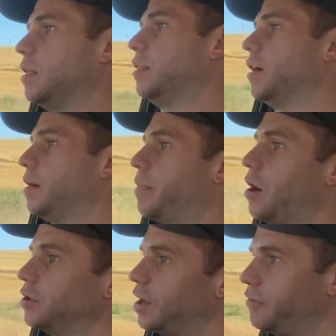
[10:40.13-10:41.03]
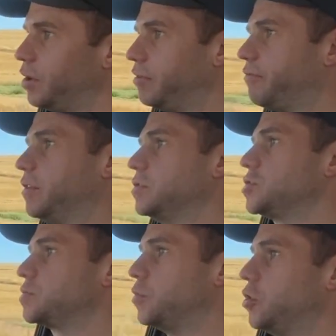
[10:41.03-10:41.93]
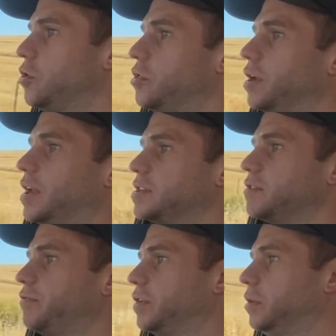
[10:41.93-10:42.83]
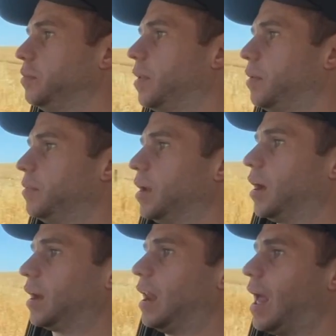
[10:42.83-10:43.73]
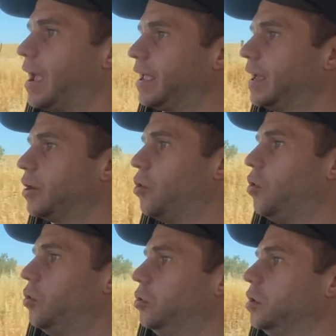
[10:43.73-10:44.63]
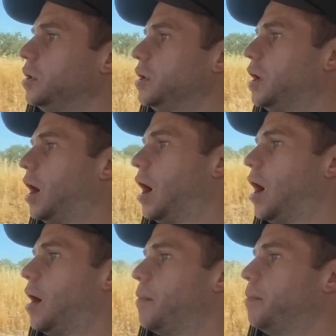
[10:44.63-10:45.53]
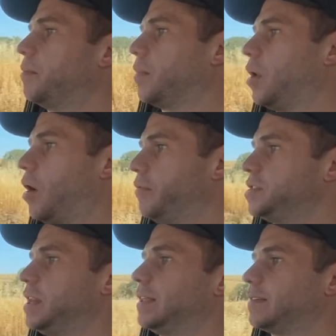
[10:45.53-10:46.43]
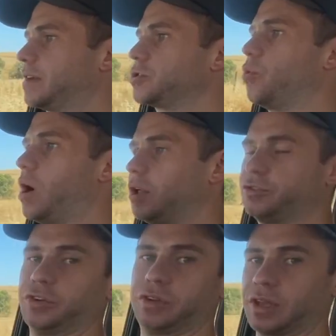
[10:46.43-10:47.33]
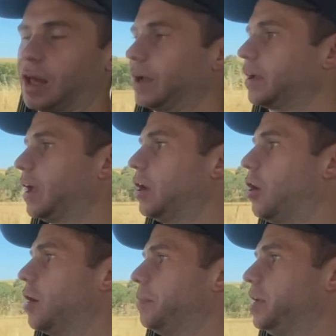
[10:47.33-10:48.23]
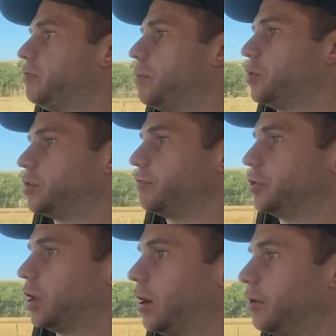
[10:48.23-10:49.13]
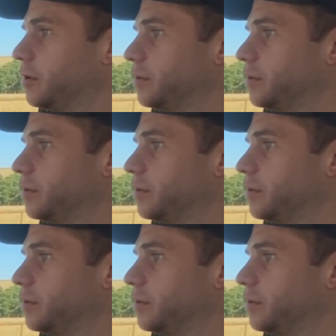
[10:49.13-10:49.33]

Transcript: The power delivery feels smooth. It doesn't feel like laggy at all. Obviously it takes a while to like get on. I mean, if you put your foot down,